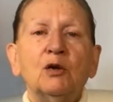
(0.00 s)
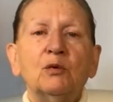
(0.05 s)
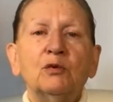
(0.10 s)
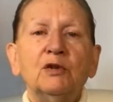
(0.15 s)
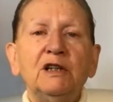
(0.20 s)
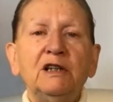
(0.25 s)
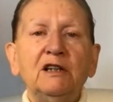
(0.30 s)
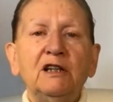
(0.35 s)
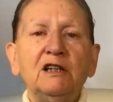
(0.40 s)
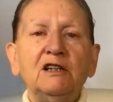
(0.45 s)

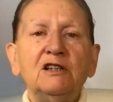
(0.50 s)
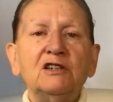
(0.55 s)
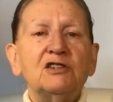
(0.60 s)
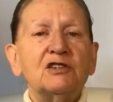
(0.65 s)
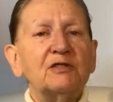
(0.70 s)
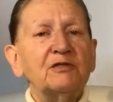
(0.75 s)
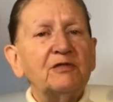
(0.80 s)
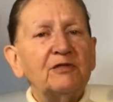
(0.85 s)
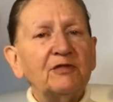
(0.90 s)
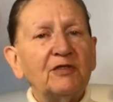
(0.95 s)
we need
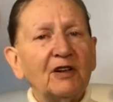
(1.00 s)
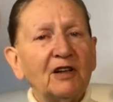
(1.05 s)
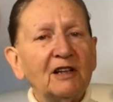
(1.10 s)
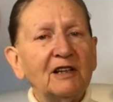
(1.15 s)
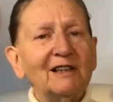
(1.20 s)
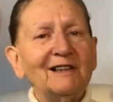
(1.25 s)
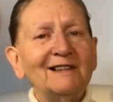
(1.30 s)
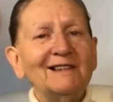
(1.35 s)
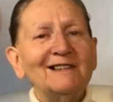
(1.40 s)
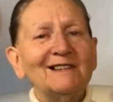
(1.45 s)
to
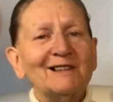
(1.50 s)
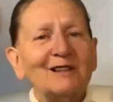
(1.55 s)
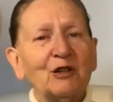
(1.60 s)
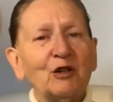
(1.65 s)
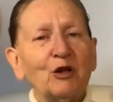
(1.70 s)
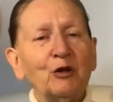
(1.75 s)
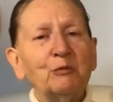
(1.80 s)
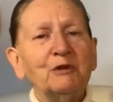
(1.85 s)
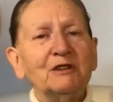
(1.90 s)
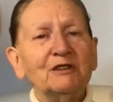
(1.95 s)
find
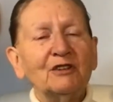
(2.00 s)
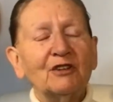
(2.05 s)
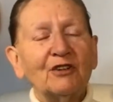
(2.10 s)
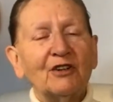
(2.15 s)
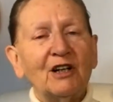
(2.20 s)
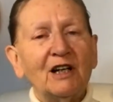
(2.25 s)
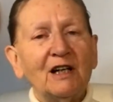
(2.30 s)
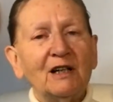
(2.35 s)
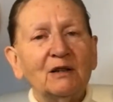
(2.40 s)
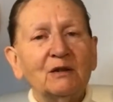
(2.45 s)
common
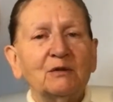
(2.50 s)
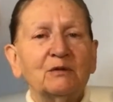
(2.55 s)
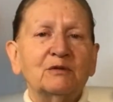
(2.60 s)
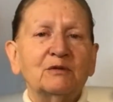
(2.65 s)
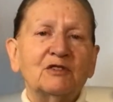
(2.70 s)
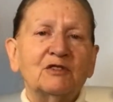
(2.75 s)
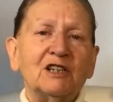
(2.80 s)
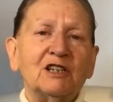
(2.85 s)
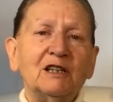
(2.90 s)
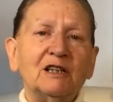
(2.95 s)

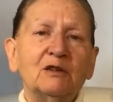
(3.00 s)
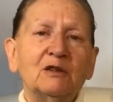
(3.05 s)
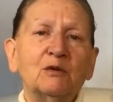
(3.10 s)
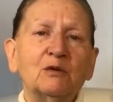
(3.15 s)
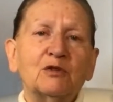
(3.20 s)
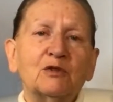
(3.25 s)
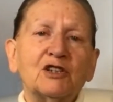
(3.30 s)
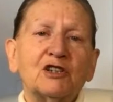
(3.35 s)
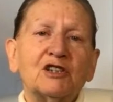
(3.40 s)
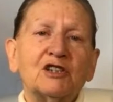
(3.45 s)
ground in
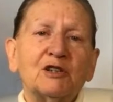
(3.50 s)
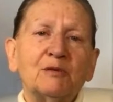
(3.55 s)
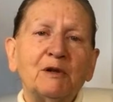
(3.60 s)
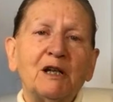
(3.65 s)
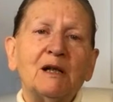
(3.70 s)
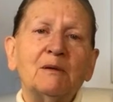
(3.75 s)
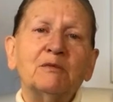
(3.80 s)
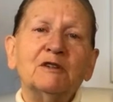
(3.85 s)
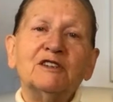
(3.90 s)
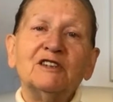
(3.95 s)
order to
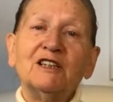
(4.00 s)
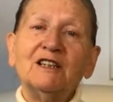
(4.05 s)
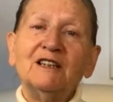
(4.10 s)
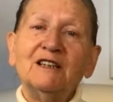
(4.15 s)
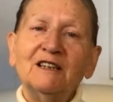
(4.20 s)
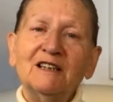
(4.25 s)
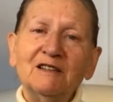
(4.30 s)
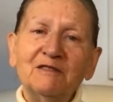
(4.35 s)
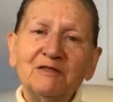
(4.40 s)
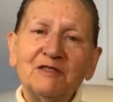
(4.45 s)
be able to
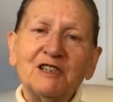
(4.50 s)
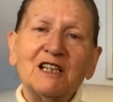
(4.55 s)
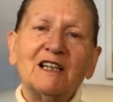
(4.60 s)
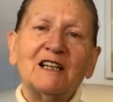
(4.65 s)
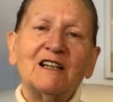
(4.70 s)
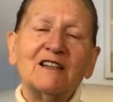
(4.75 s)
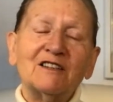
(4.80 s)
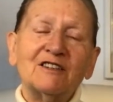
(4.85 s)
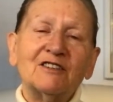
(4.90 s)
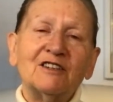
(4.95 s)
live
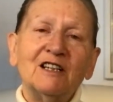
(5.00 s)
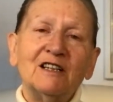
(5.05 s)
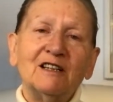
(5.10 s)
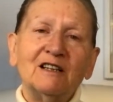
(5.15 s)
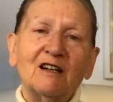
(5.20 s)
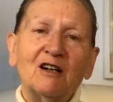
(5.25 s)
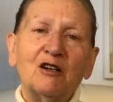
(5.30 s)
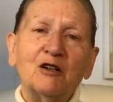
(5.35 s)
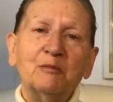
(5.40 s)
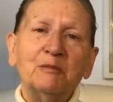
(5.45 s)
together in
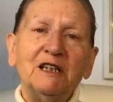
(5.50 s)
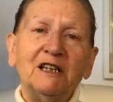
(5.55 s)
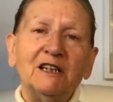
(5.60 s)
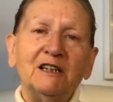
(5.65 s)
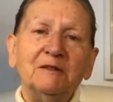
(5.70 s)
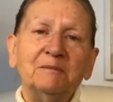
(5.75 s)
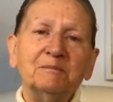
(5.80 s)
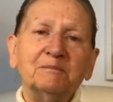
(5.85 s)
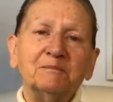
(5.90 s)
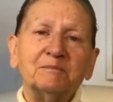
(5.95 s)

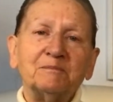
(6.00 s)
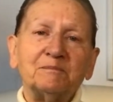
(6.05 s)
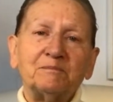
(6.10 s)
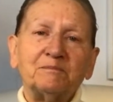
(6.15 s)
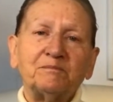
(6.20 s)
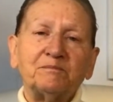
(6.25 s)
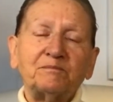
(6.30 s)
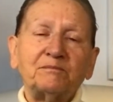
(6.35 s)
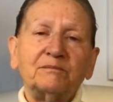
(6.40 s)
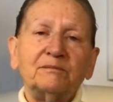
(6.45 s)
harmony.
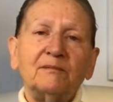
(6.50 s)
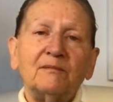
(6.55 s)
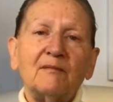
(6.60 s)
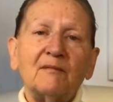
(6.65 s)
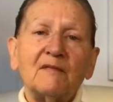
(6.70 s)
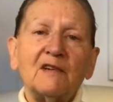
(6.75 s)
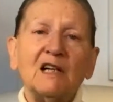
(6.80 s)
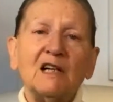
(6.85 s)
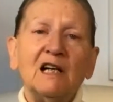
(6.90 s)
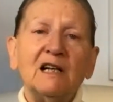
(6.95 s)

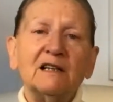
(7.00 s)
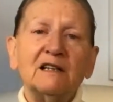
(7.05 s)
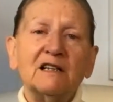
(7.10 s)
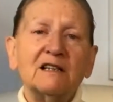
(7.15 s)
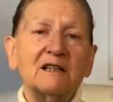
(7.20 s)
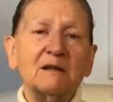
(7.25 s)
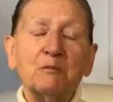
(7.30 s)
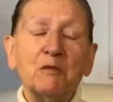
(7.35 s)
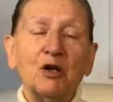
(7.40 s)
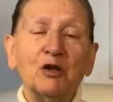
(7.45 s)
And
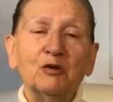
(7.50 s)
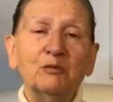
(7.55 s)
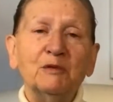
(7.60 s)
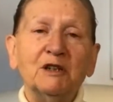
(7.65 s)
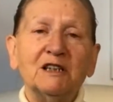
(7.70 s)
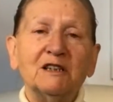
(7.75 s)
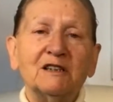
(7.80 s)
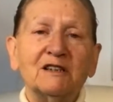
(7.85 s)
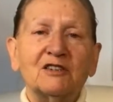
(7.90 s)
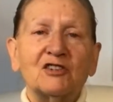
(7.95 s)
at the
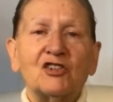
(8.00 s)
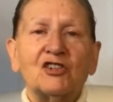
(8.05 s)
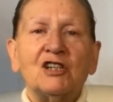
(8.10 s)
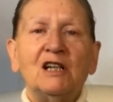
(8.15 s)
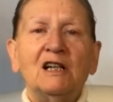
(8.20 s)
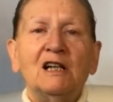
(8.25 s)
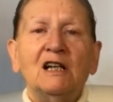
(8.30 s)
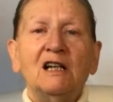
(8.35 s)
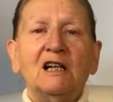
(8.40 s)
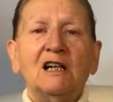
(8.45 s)
moment,
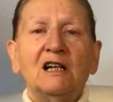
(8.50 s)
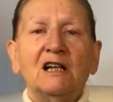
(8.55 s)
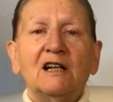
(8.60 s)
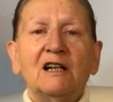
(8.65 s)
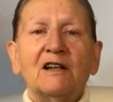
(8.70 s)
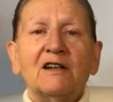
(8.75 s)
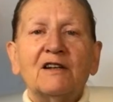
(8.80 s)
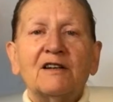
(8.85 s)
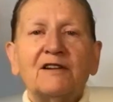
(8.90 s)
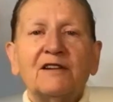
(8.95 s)

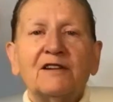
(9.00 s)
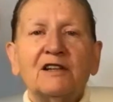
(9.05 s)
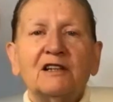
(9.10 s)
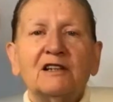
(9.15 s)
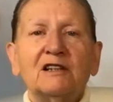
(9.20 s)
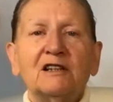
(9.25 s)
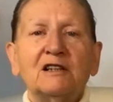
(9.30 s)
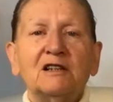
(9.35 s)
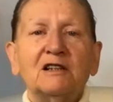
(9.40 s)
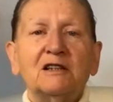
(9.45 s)

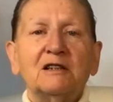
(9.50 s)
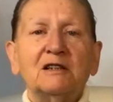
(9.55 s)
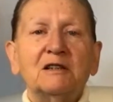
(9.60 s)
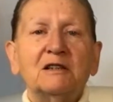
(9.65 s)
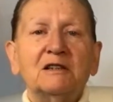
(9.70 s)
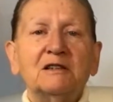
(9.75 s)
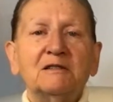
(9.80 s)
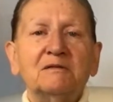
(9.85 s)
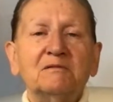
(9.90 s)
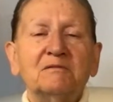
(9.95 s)

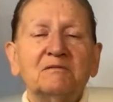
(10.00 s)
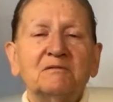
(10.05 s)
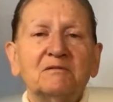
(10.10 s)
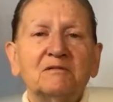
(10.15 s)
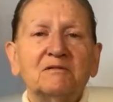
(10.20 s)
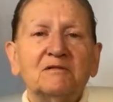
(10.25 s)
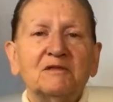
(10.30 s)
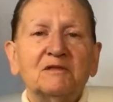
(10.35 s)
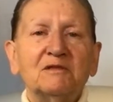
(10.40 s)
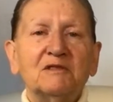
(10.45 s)
the
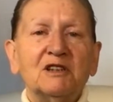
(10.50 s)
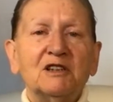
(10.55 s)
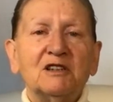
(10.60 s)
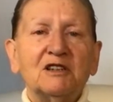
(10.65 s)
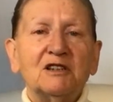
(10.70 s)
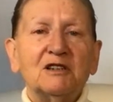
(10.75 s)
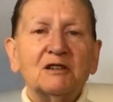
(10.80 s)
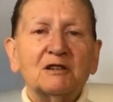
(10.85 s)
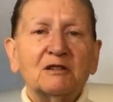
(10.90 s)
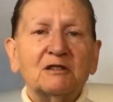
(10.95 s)

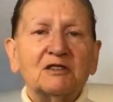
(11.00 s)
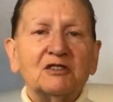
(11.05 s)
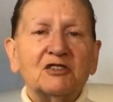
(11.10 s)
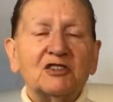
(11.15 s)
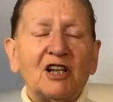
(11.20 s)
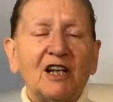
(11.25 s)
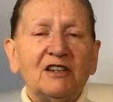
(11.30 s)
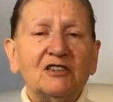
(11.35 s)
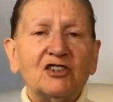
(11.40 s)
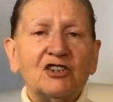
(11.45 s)

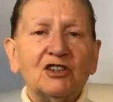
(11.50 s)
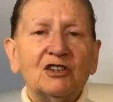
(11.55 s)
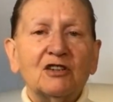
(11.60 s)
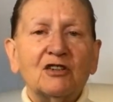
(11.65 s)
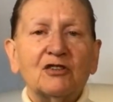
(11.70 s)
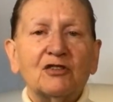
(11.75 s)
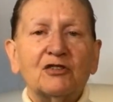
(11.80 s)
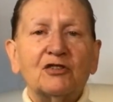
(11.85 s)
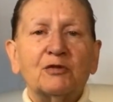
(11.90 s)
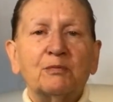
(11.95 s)

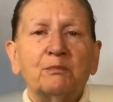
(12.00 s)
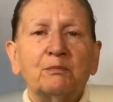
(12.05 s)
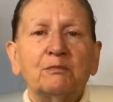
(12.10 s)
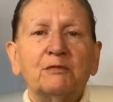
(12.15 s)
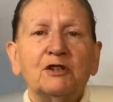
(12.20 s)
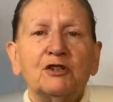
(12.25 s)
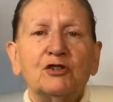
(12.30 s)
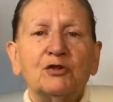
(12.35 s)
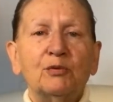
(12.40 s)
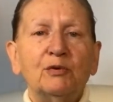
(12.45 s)
tensions
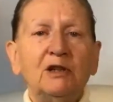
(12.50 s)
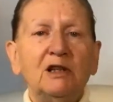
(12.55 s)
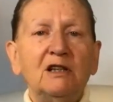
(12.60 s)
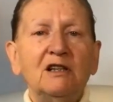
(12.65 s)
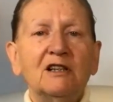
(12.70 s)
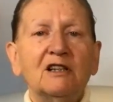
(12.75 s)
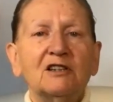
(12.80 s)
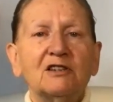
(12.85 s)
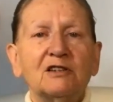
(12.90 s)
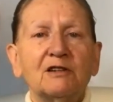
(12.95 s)
between the